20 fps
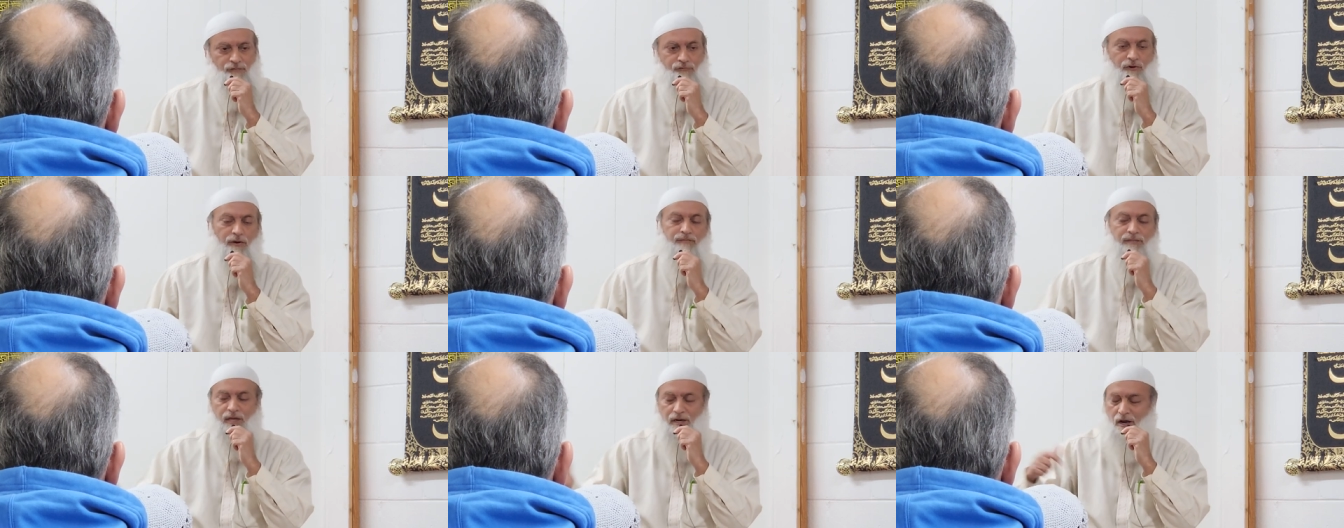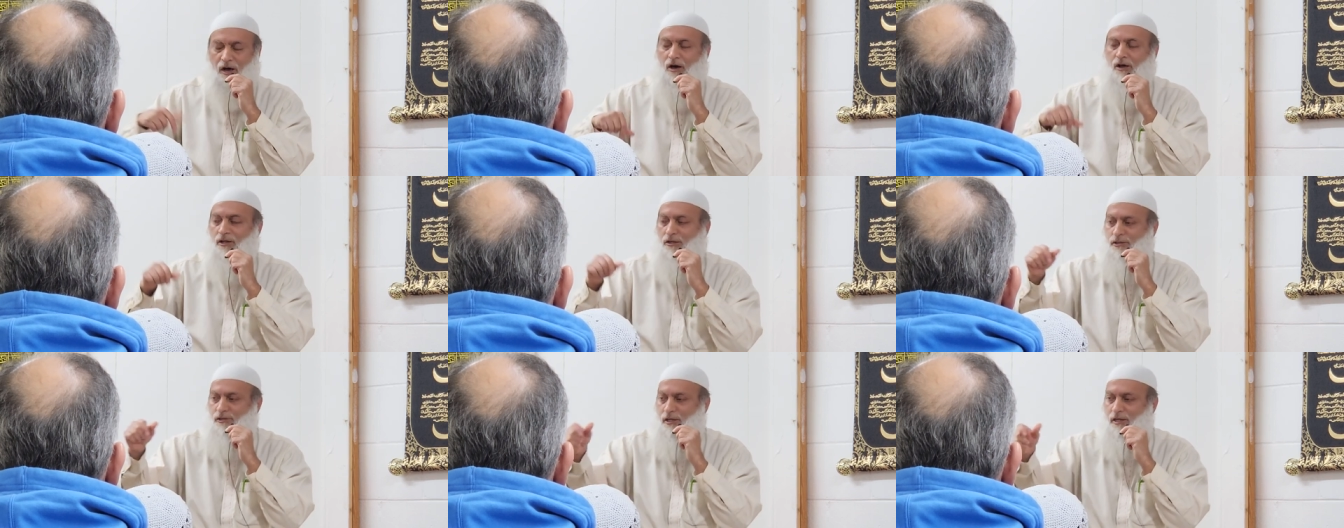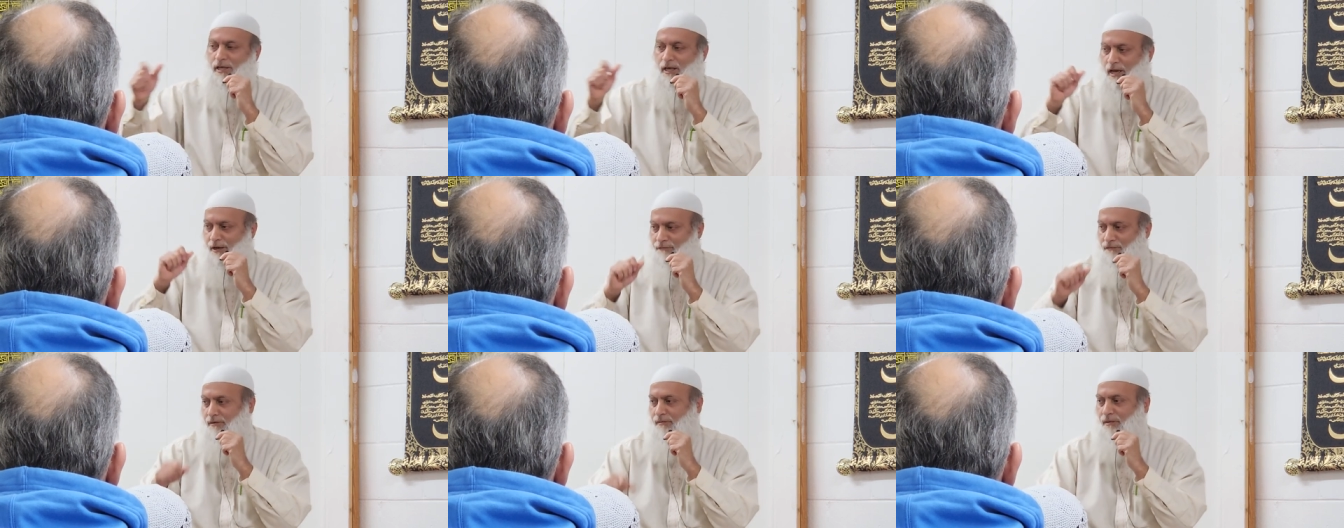from the knowledge that he
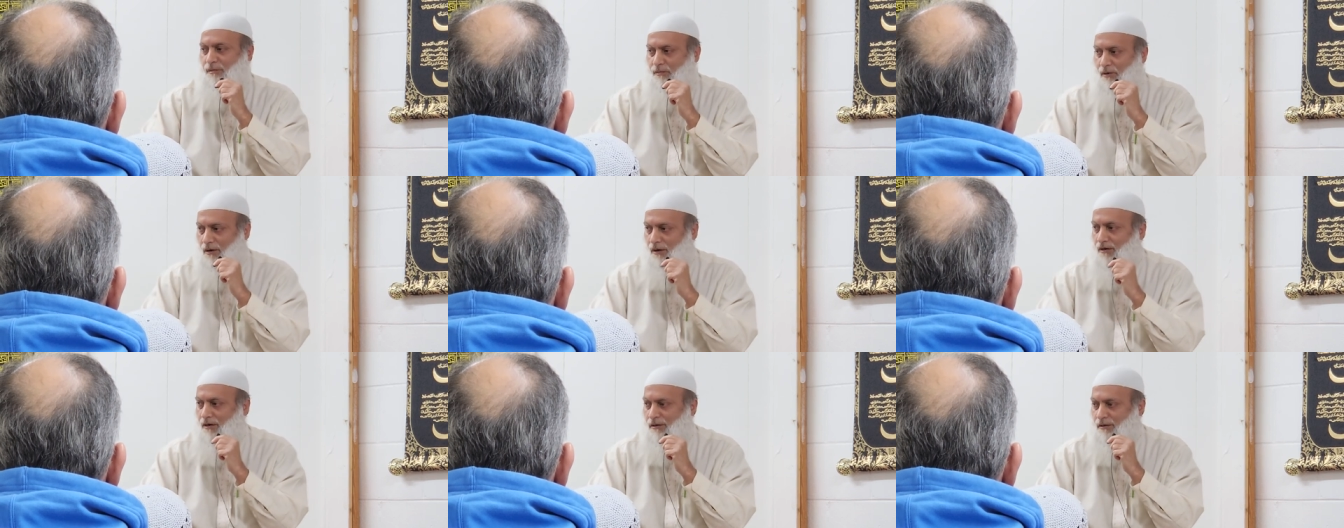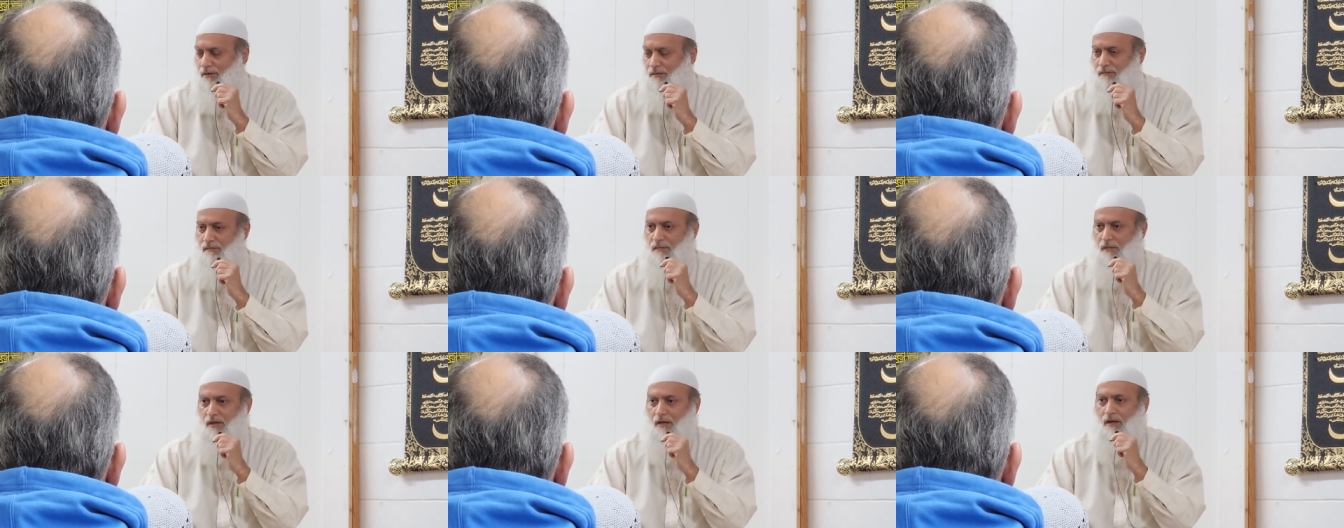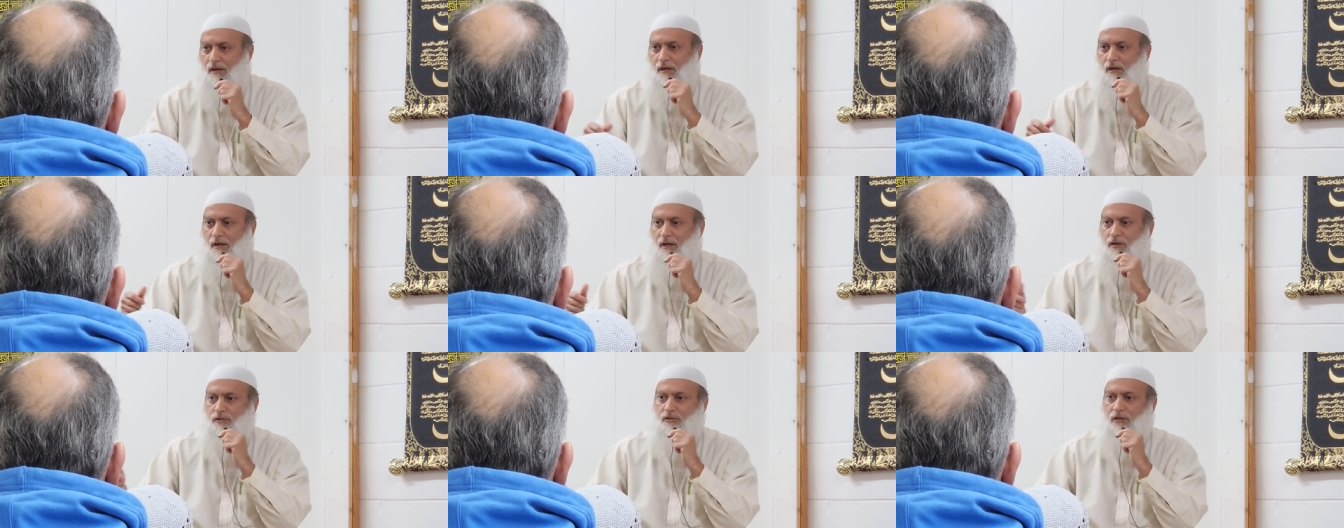had from the book
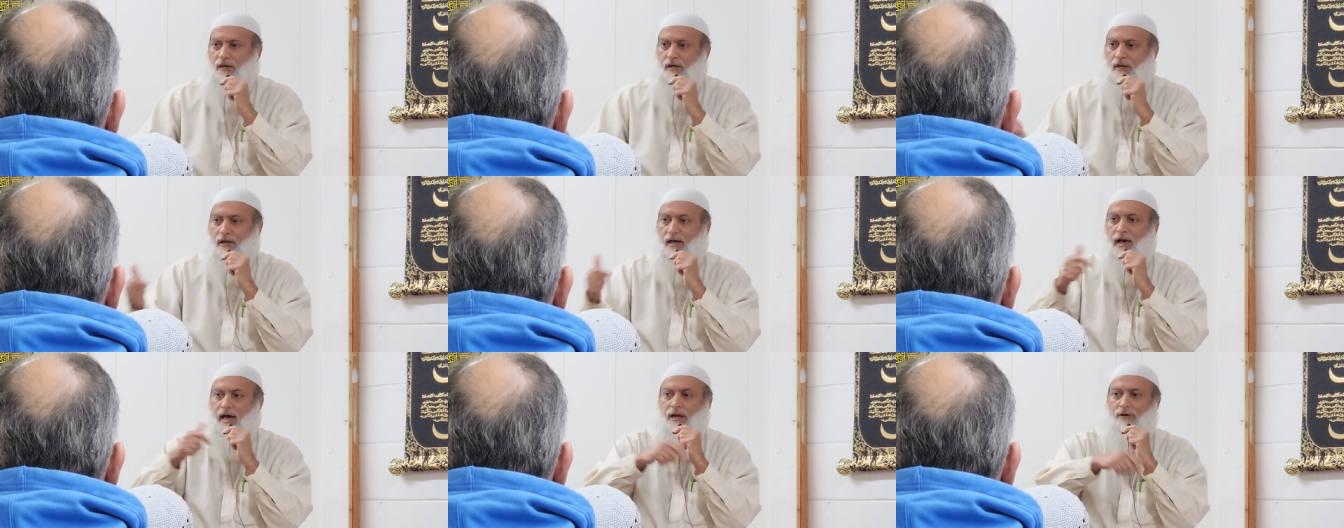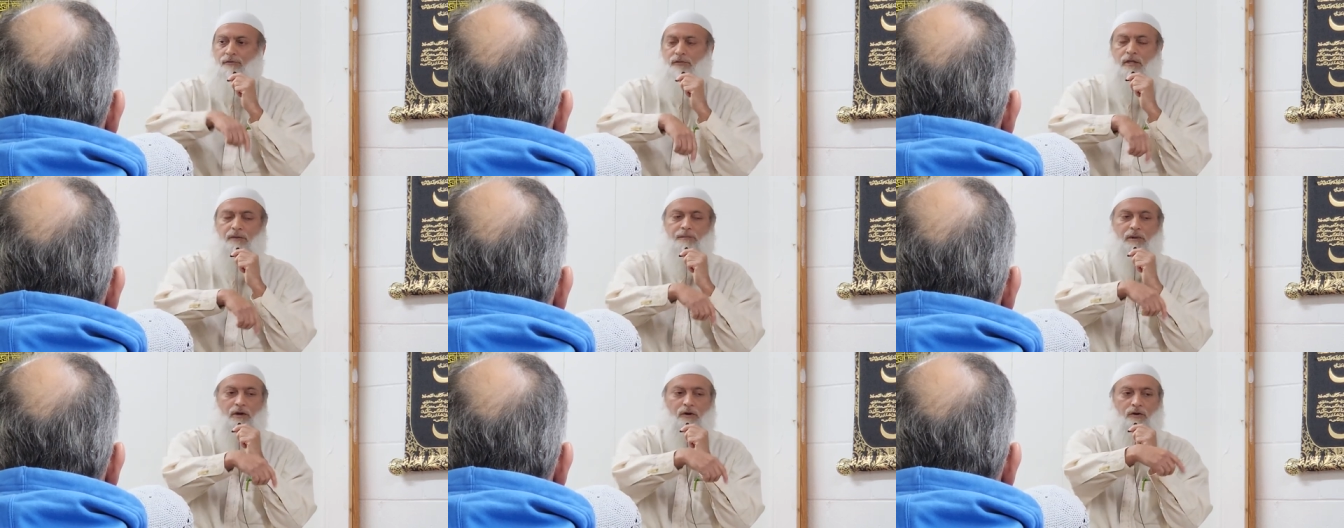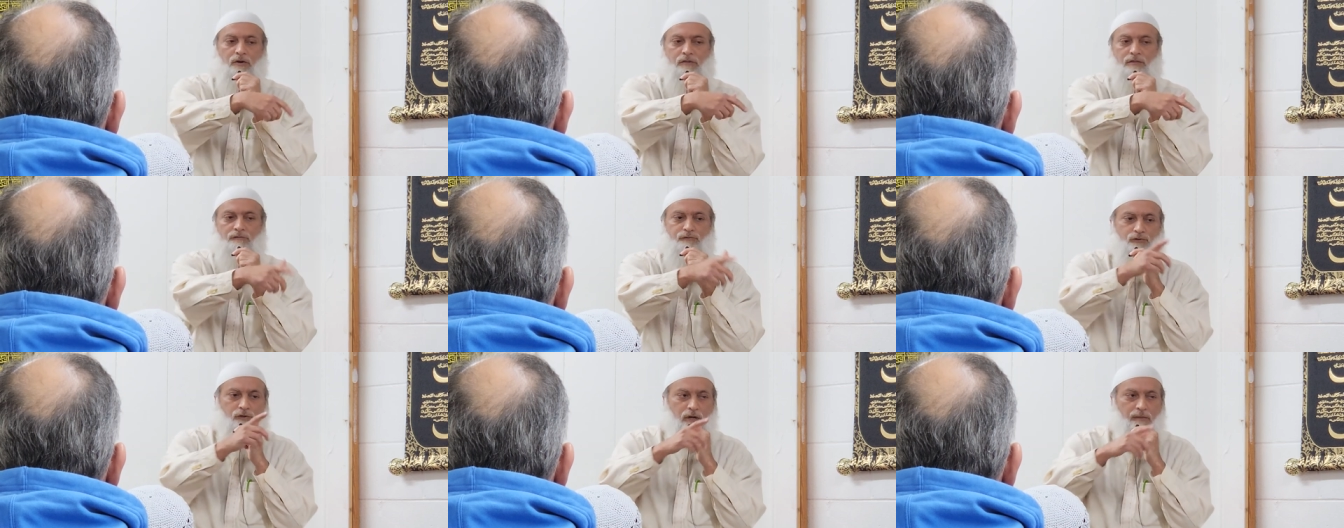it's in line with the
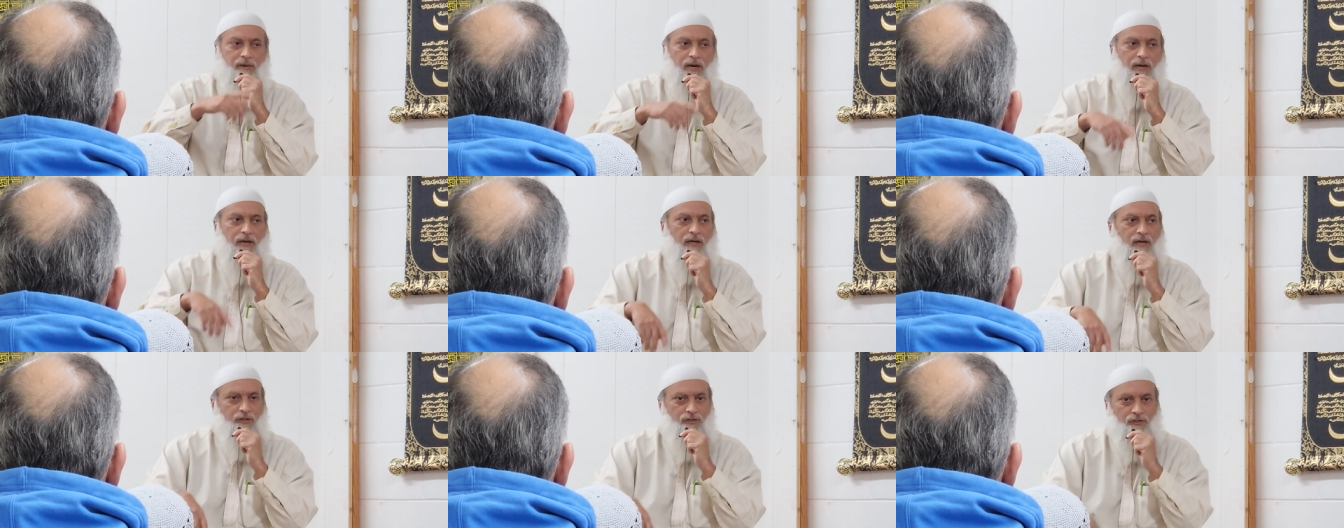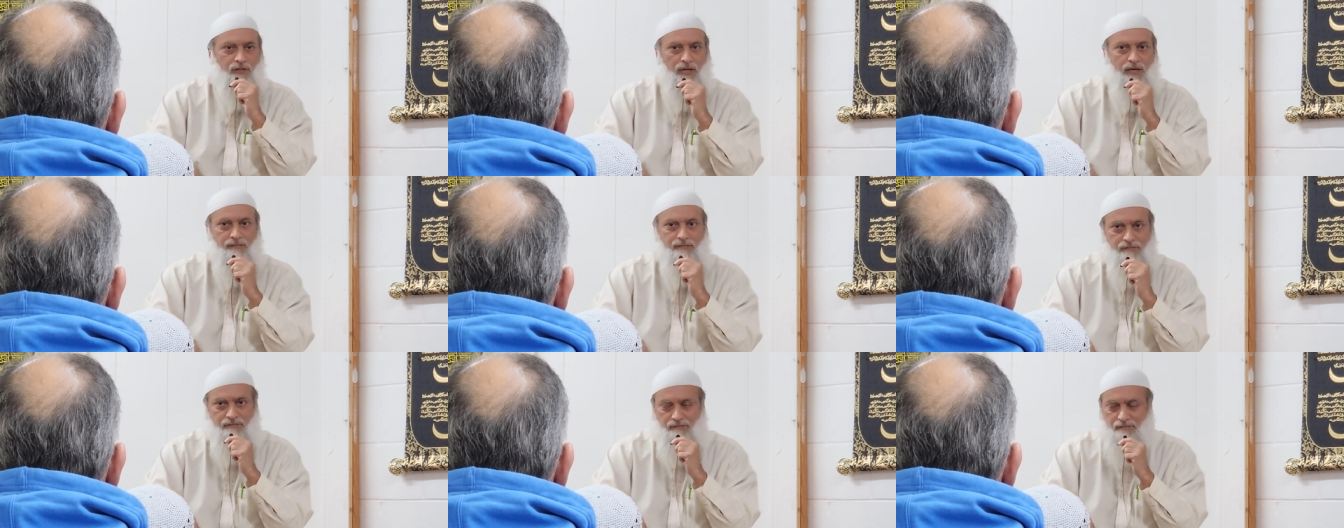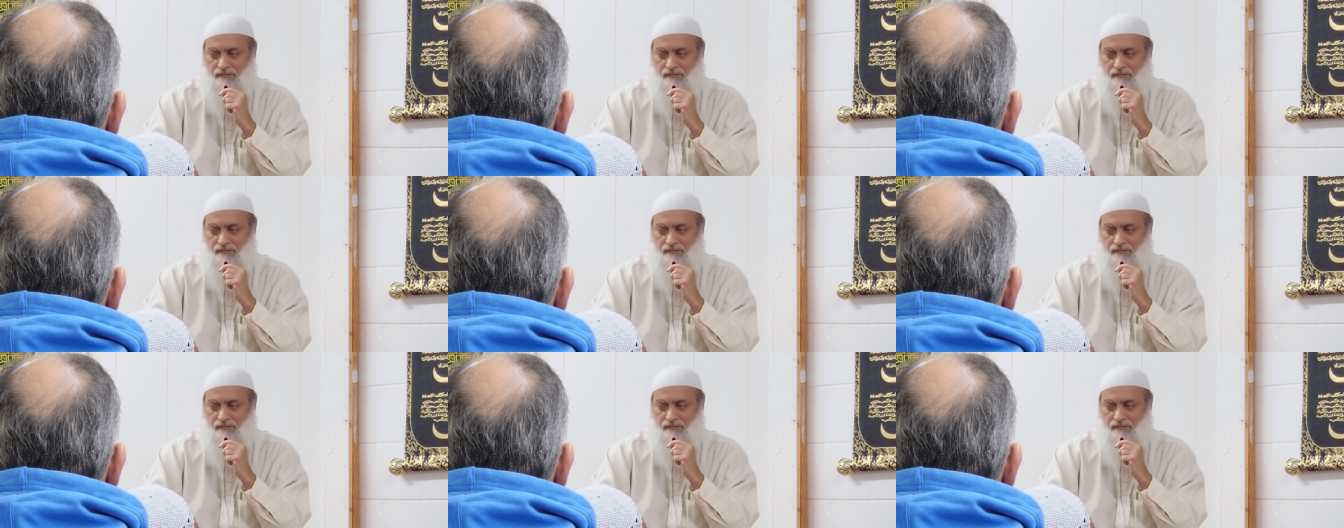miracles of Sulaiman salam.